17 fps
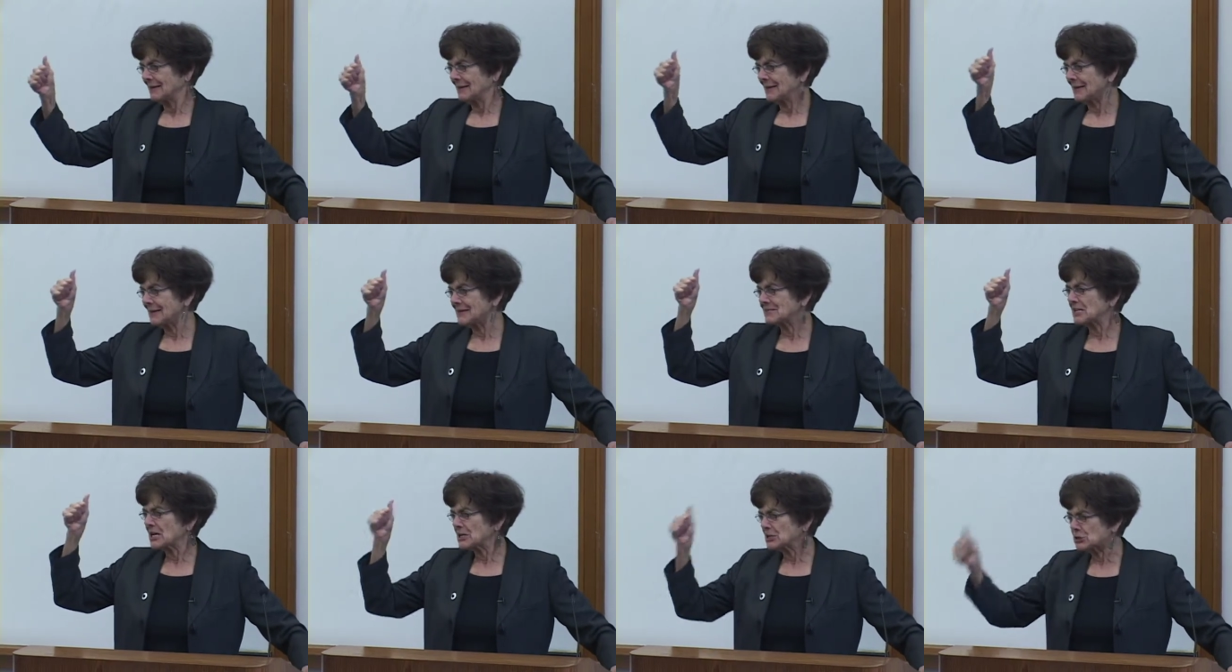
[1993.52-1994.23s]

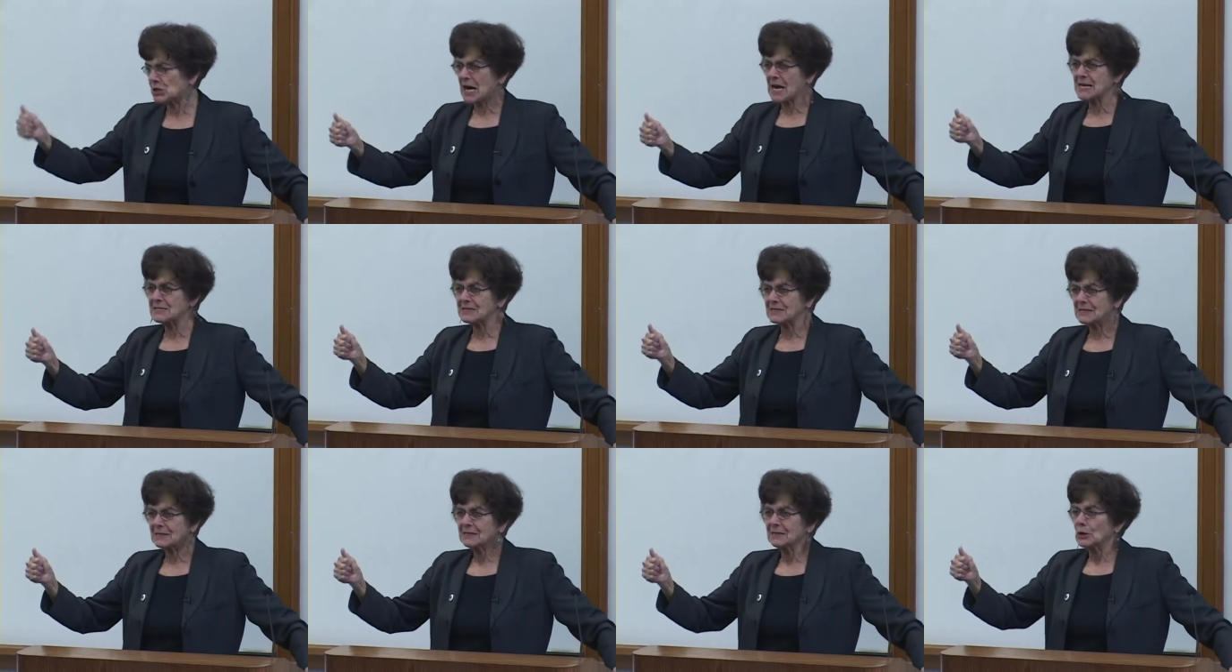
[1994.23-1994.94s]
its
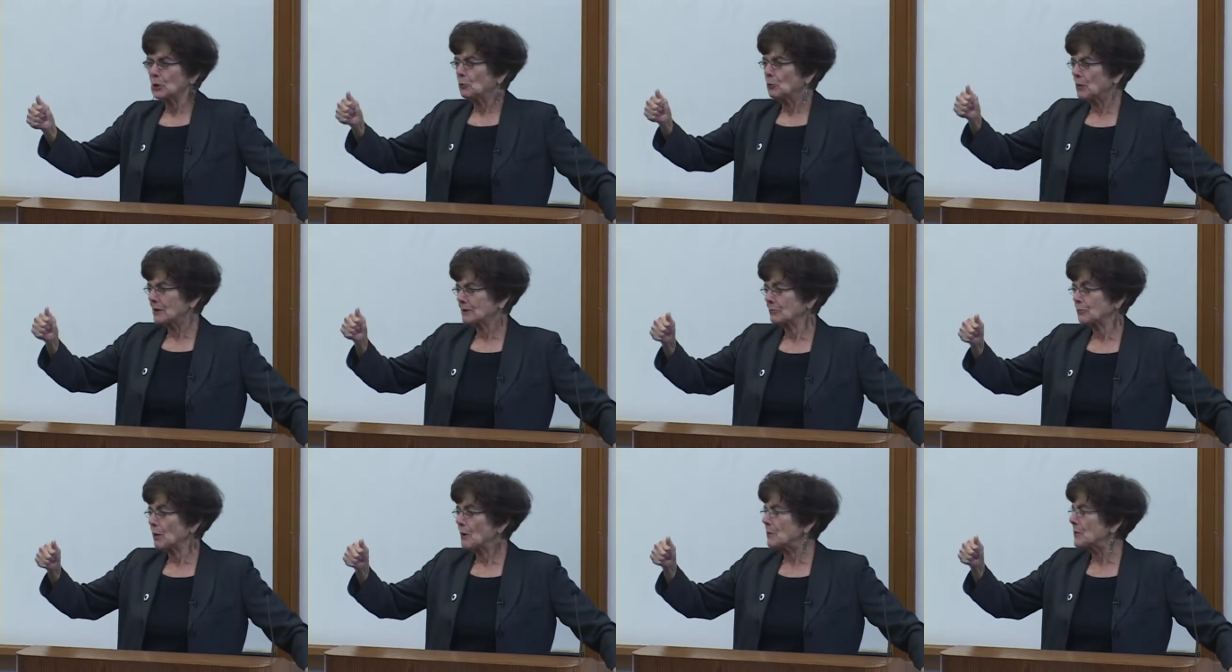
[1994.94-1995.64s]
agenda with
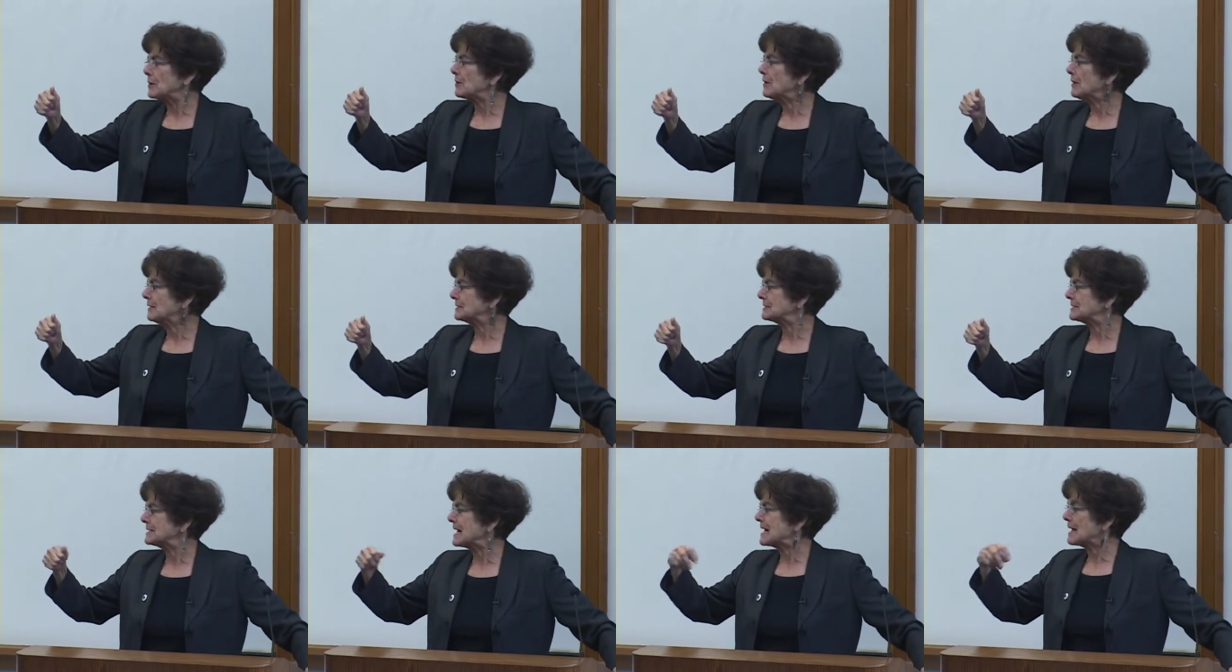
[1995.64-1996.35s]
what we call
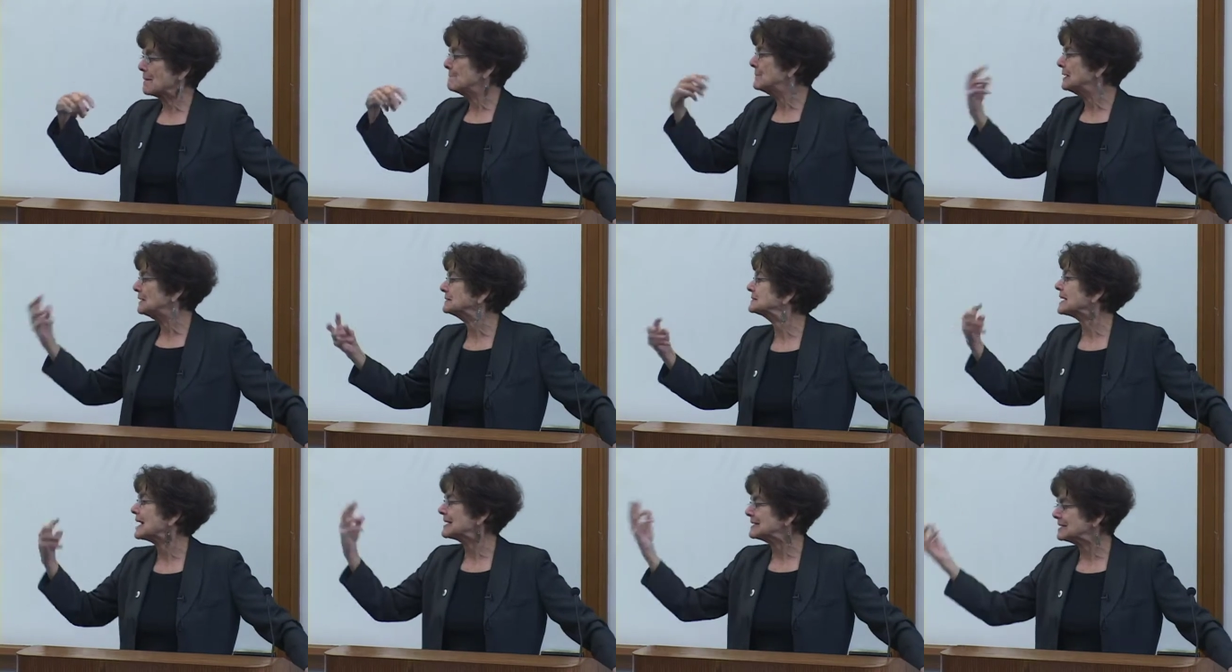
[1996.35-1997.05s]
today a
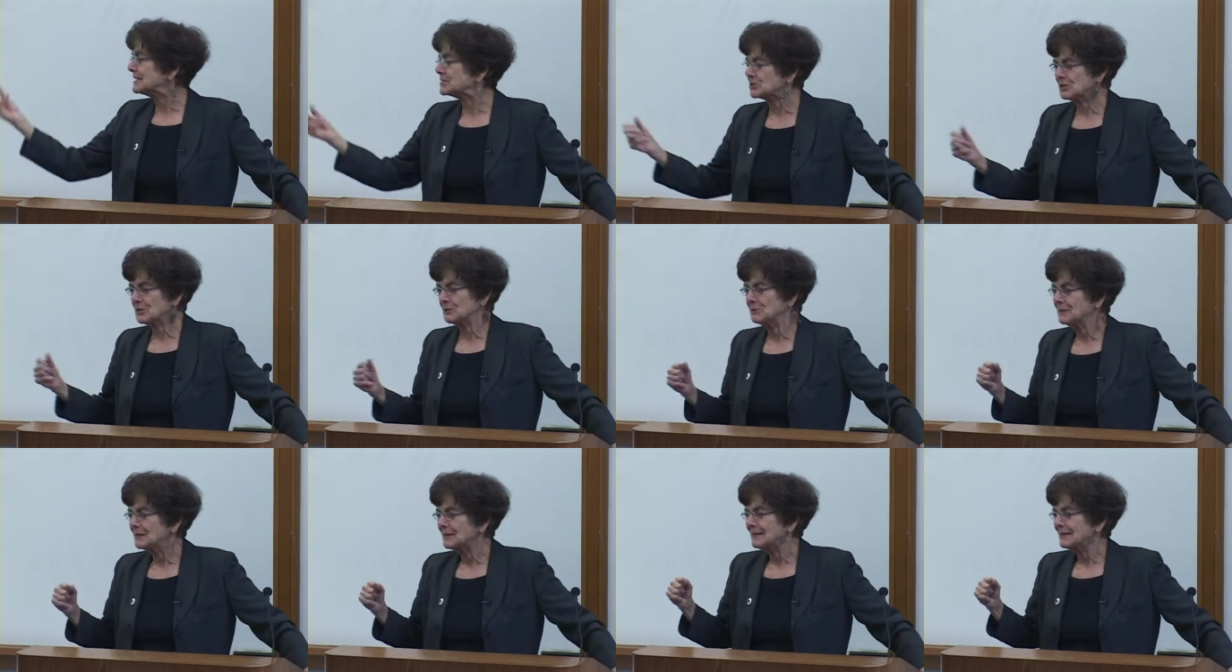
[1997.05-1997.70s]
multi issue